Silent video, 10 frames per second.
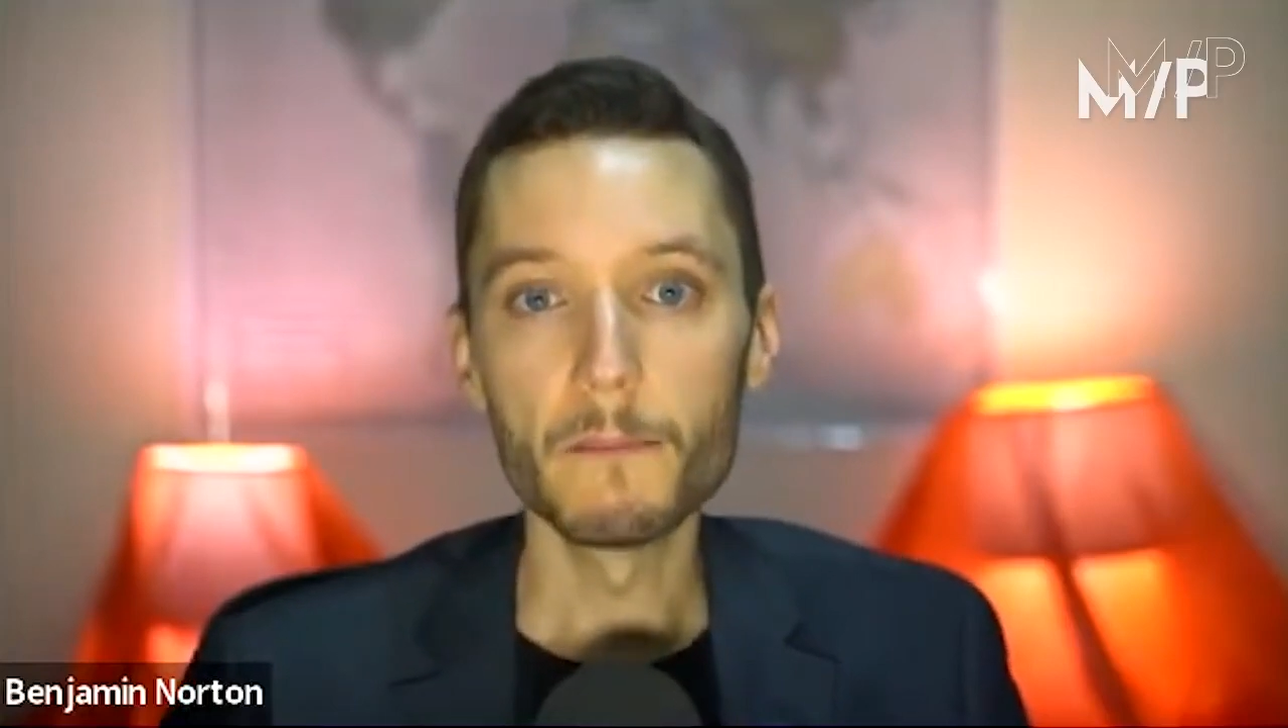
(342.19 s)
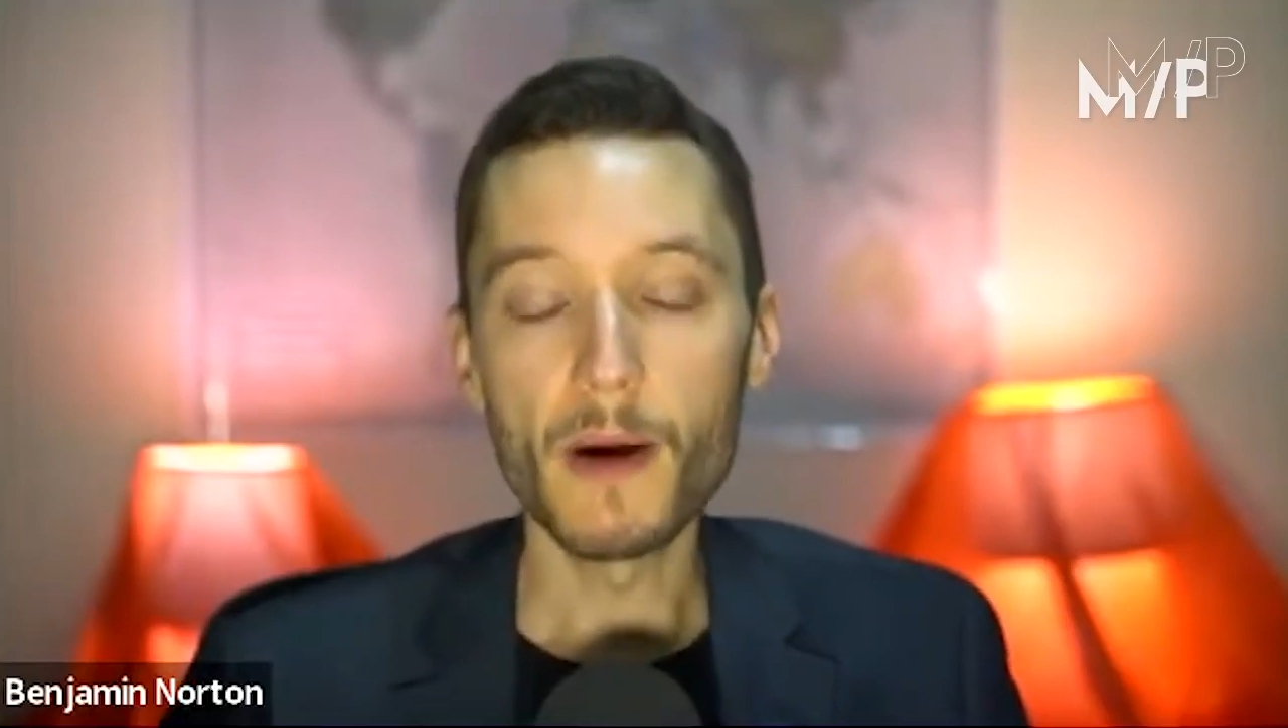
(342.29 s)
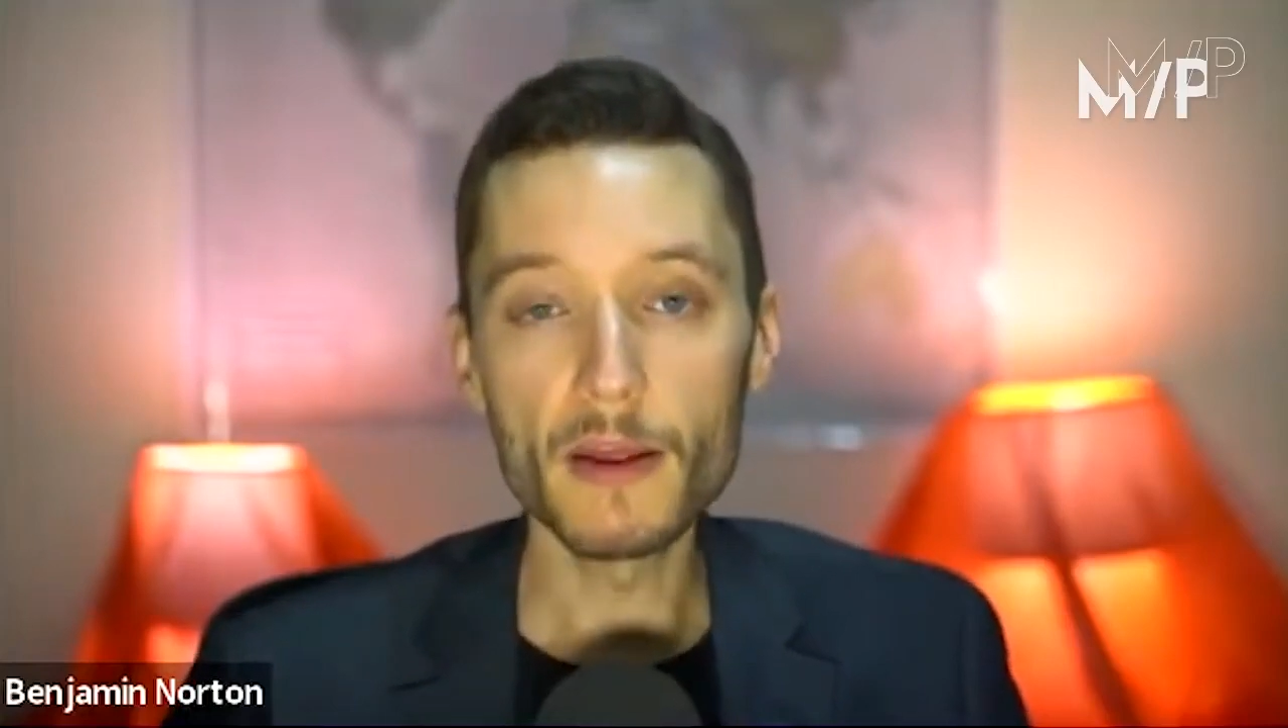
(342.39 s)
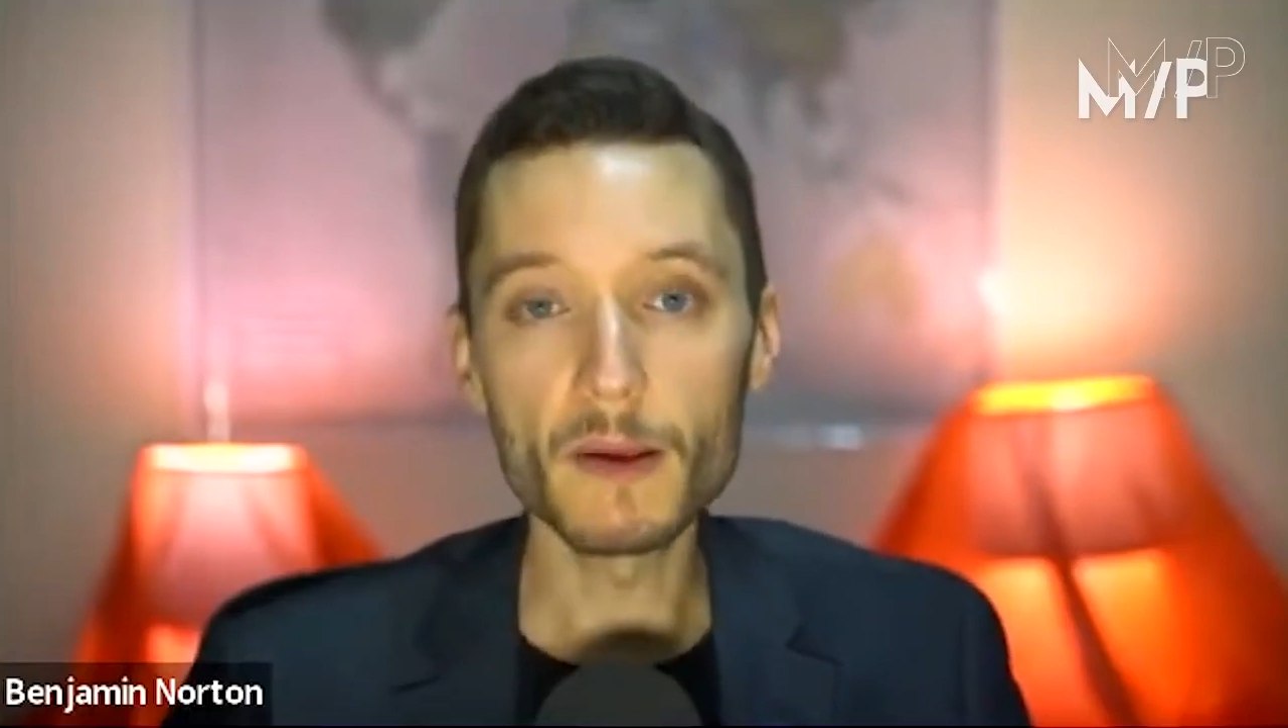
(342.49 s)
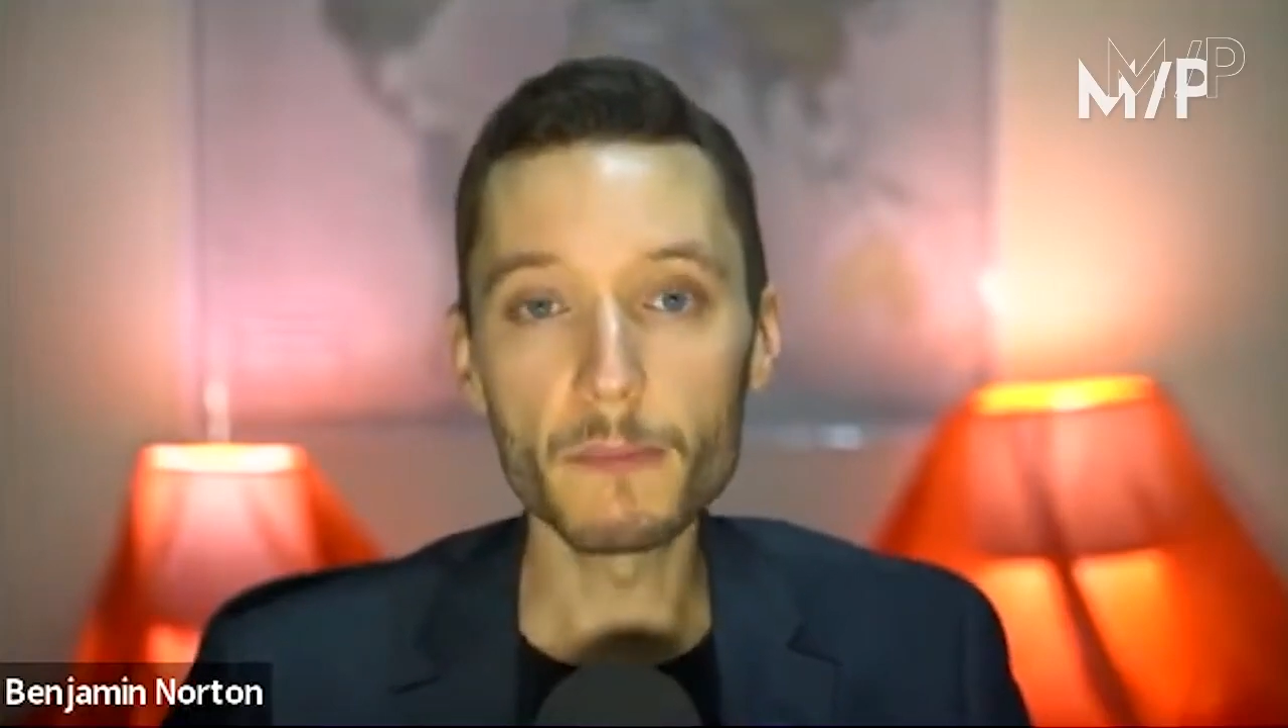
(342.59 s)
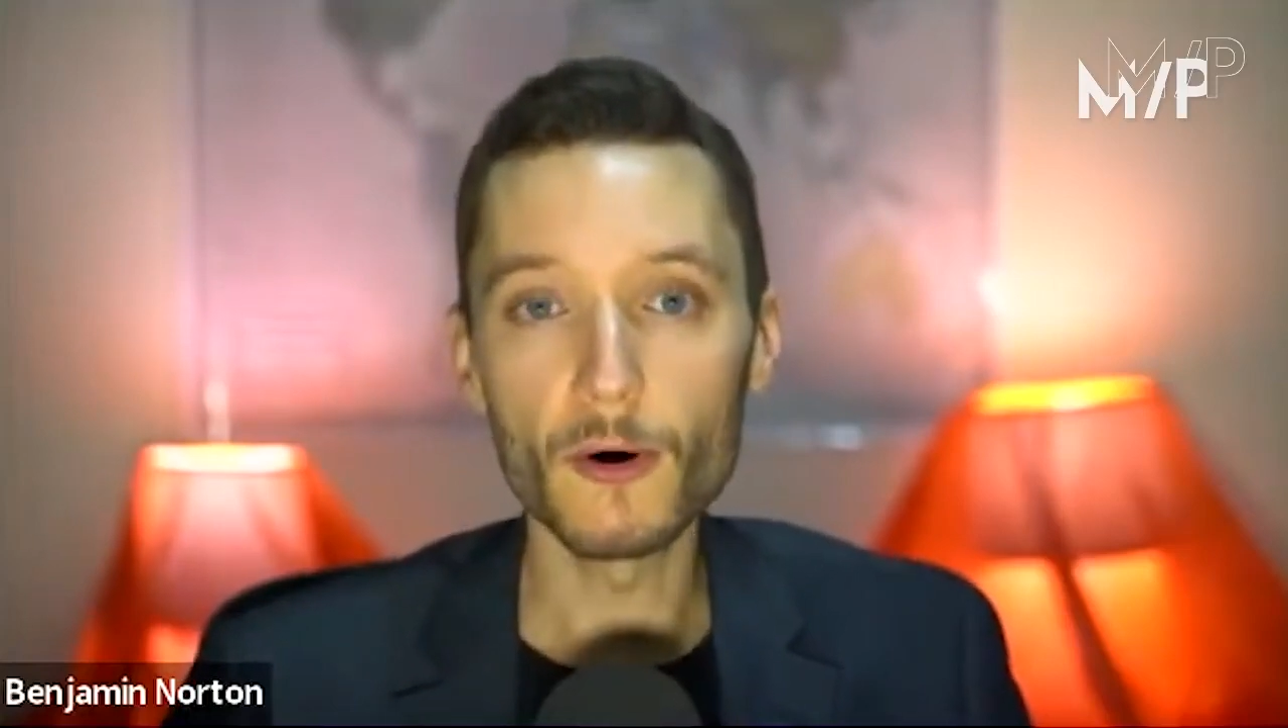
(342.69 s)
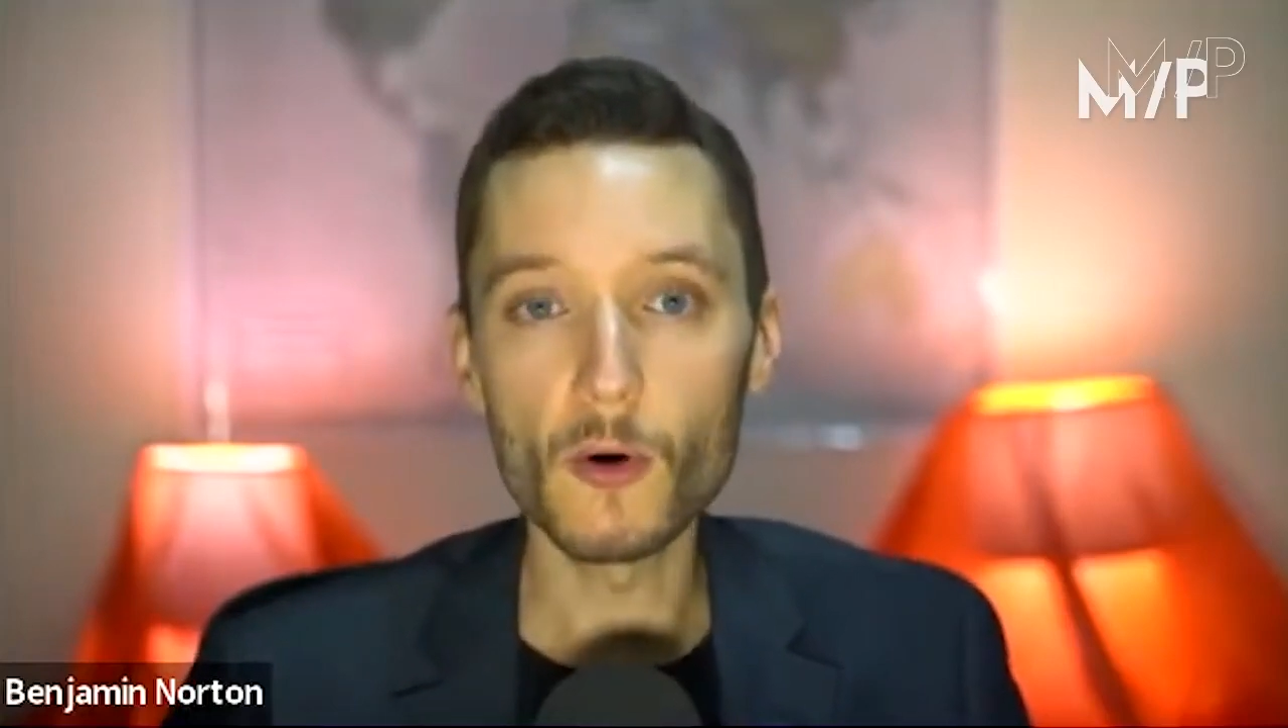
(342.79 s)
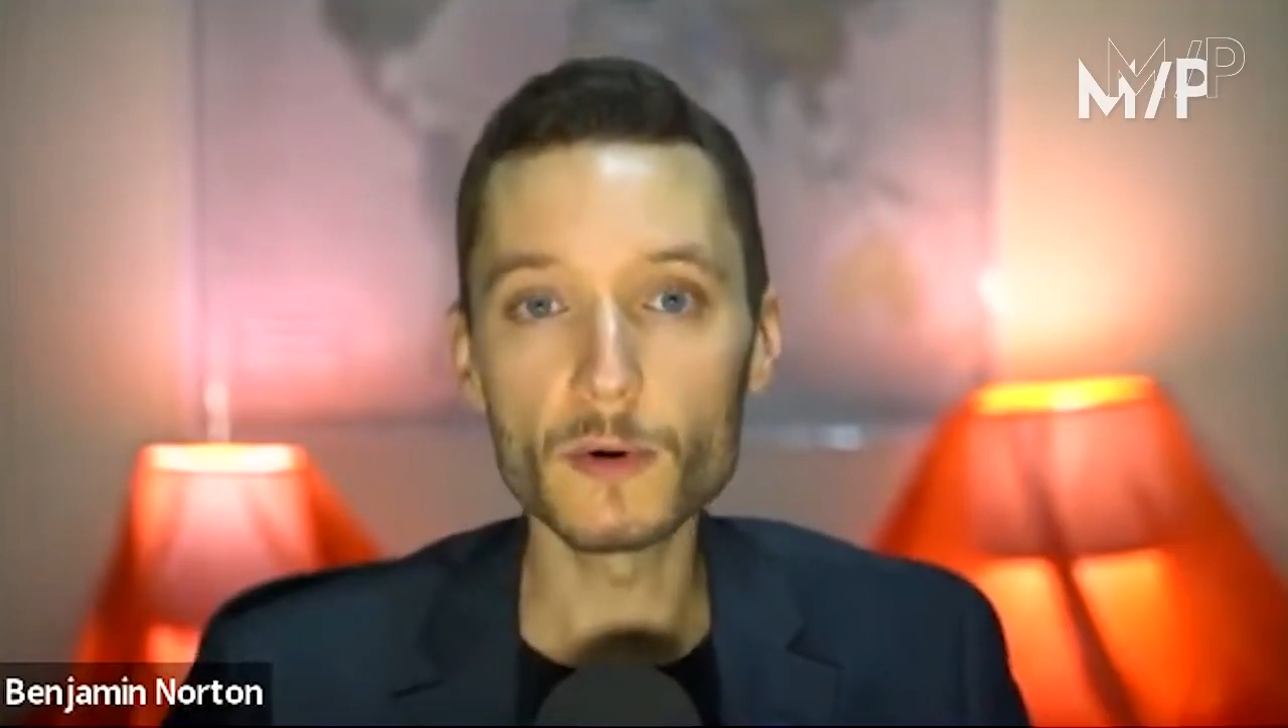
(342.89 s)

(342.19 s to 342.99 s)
Mariupol